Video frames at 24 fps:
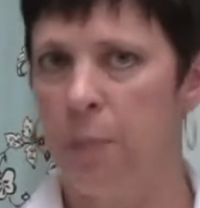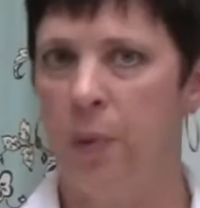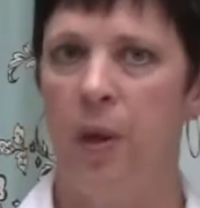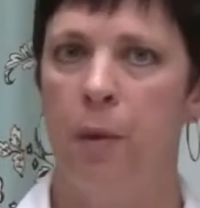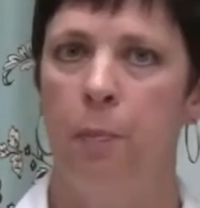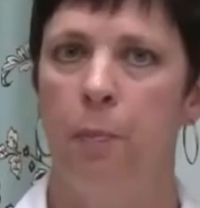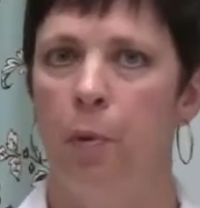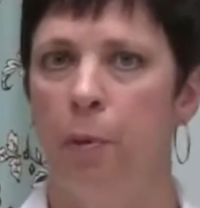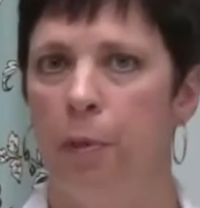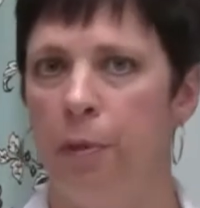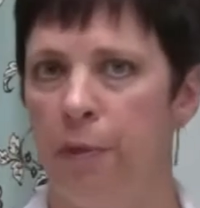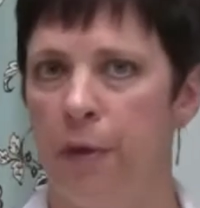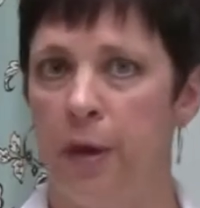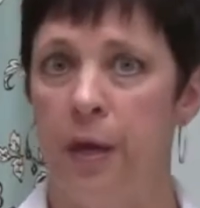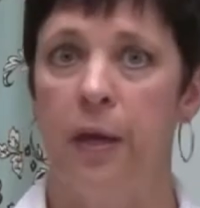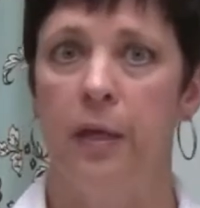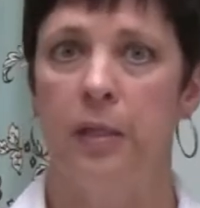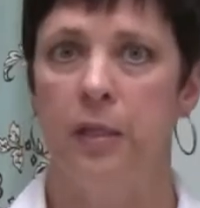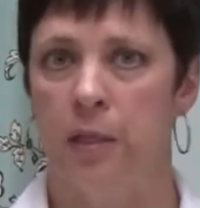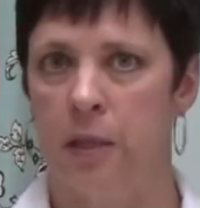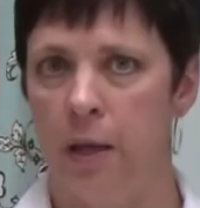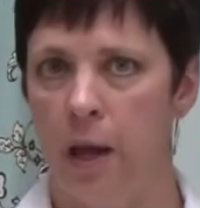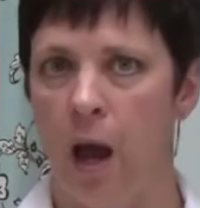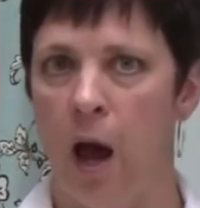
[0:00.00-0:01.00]
of people think
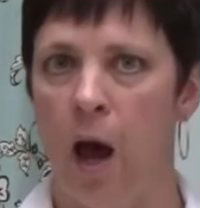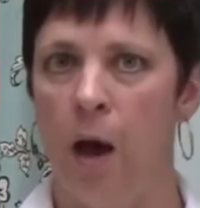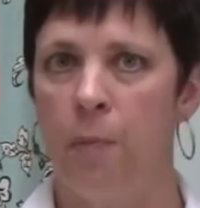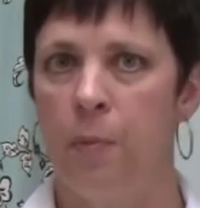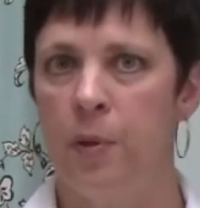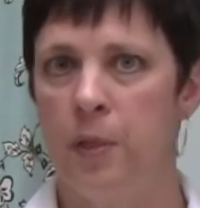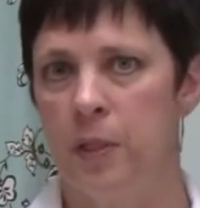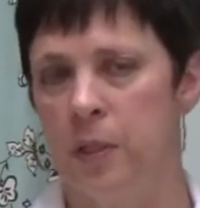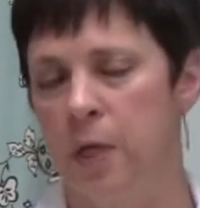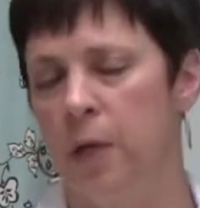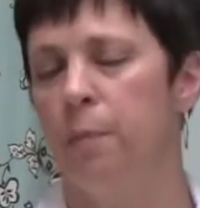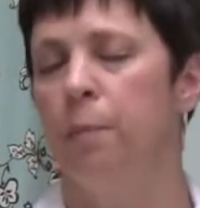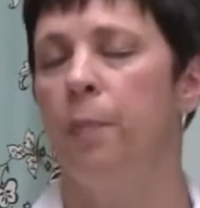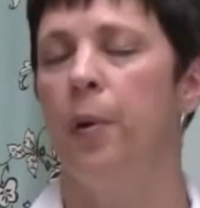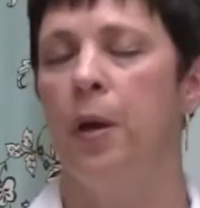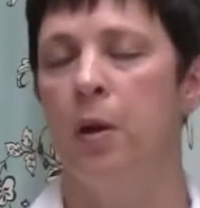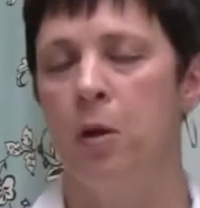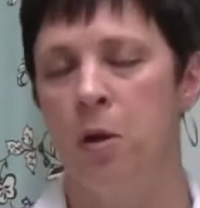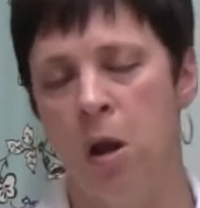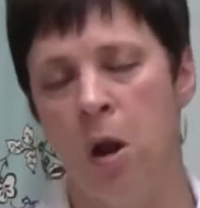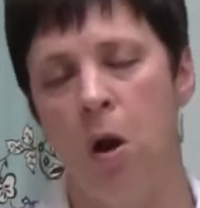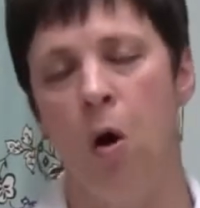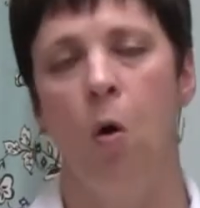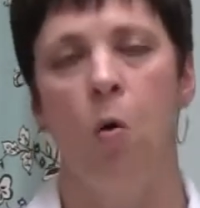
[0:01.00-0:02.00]
it's the opposite,
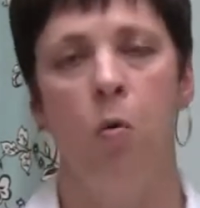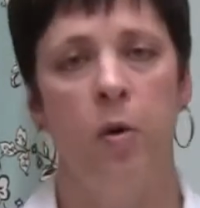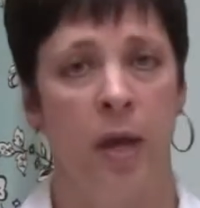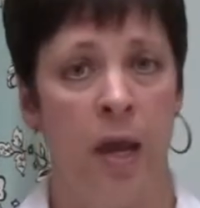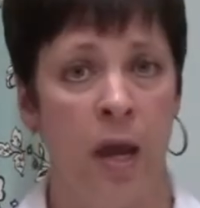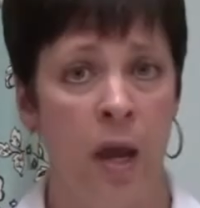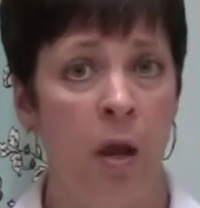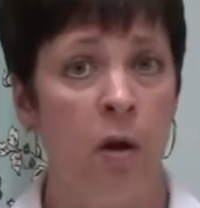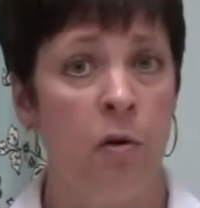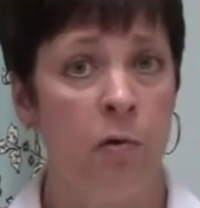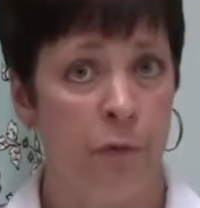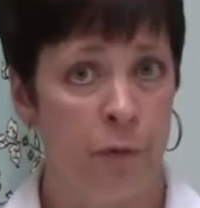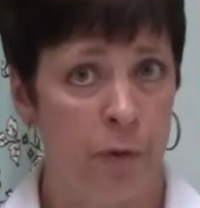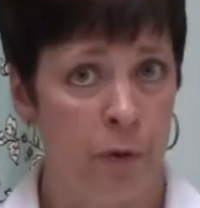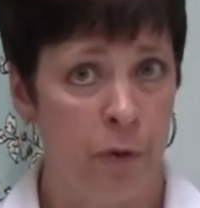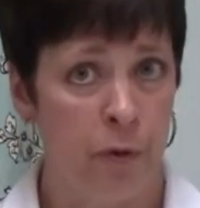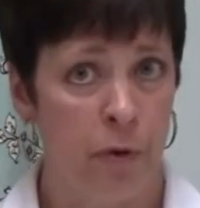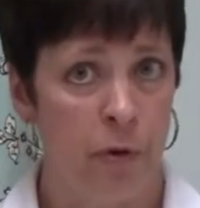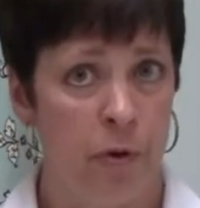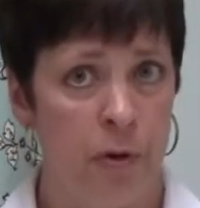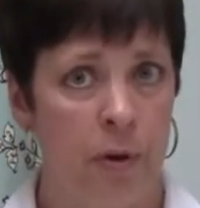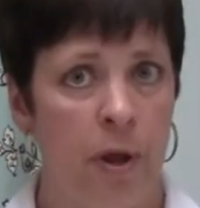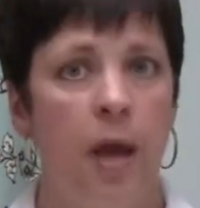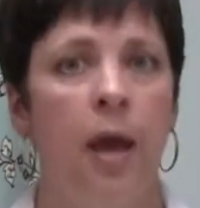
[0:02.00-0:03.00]
but no, canned
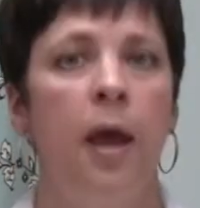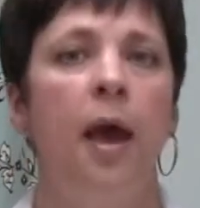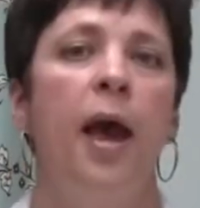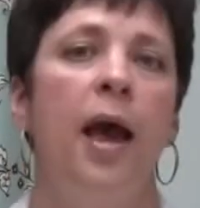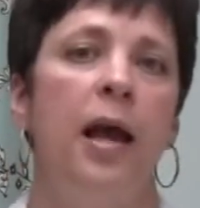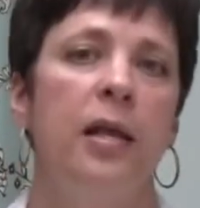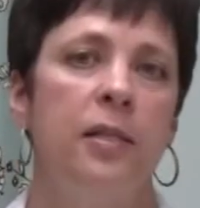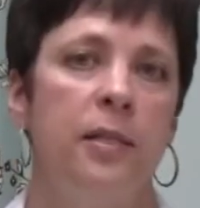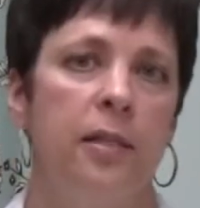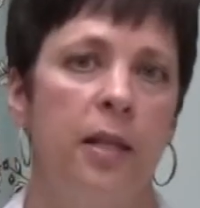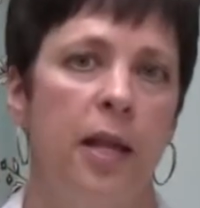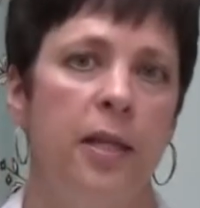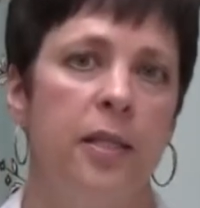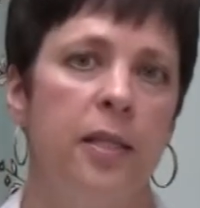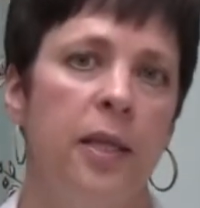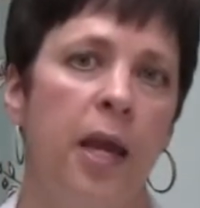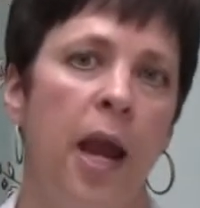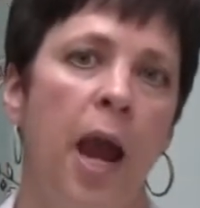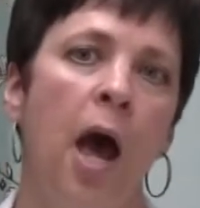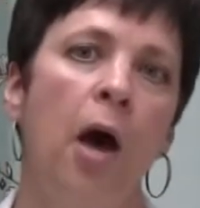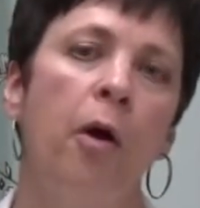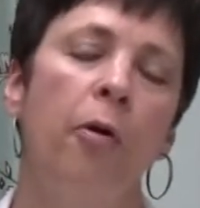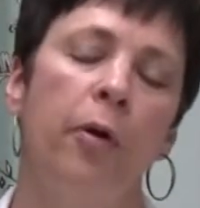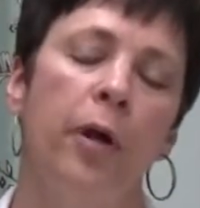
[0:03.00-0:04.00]
food has less
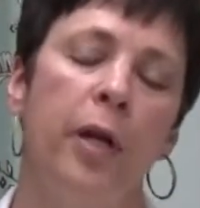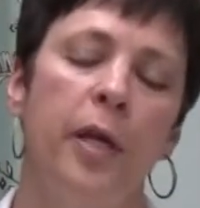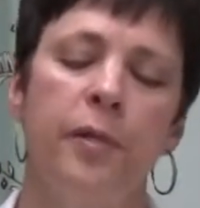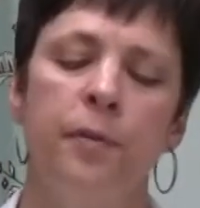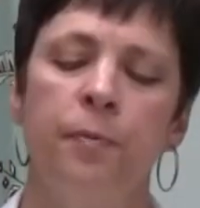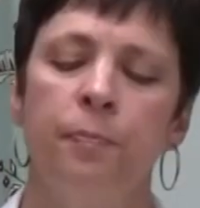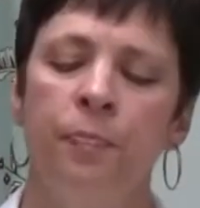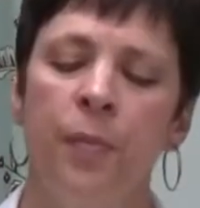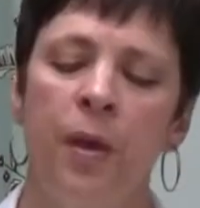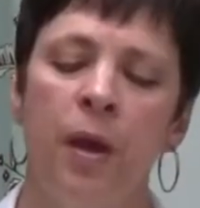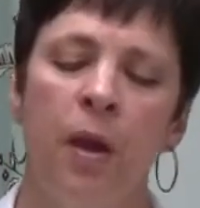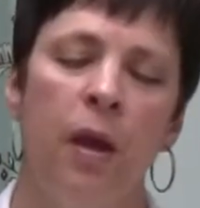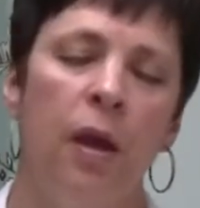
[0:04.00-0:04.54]
calories.